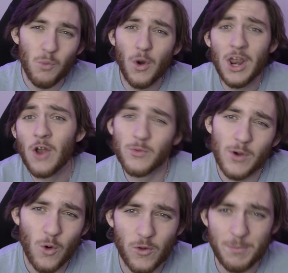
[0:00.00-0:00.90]
100
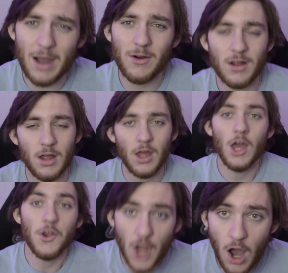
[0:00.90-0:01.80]
horsepower?
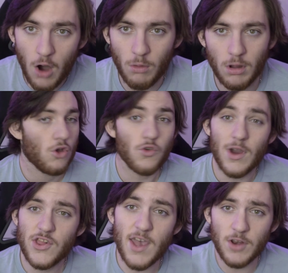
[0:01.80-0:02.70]
No,
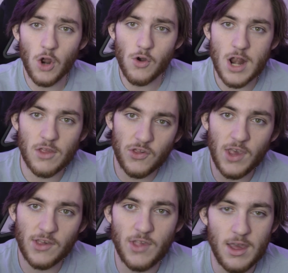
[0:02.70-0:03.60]
try
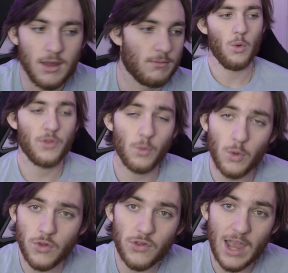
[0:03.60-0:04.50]
760 with a
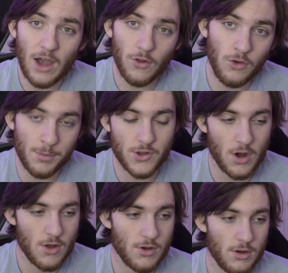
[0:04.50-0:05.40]
Root style
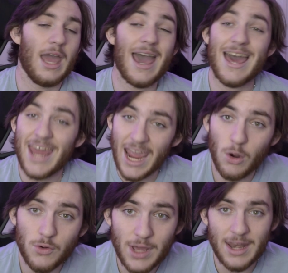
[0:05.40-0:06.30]
supercharger. It had
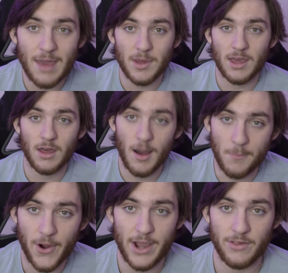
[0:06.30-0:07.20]
aerodynamic
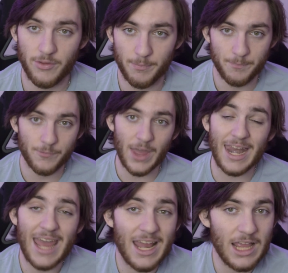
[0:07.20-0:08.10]
upgrades,
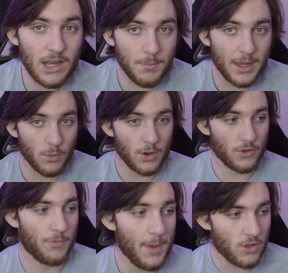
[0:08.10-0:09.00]
and it had independent rear
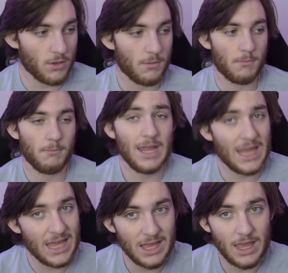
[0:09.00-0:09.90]
suspension,
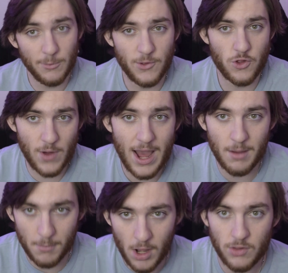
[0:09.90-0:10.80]
meaning it was a
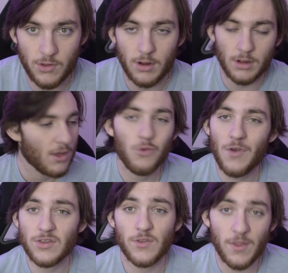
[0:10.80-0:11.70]
track monster. It was
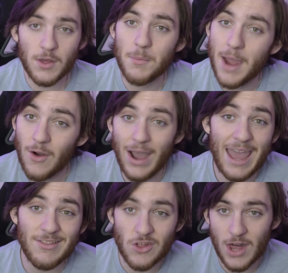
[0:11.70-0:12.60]
faster than the Camaro
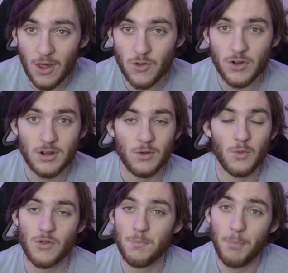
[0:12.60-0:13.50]
and the Challenger,
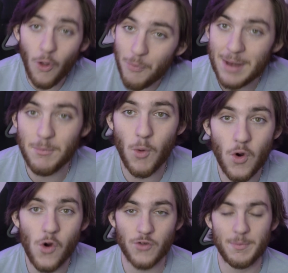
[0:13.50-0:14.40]
which both made more
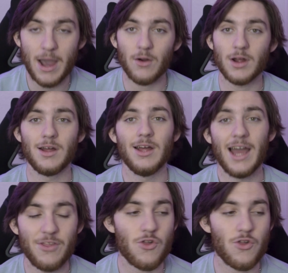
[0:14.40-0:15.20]
horsepower at the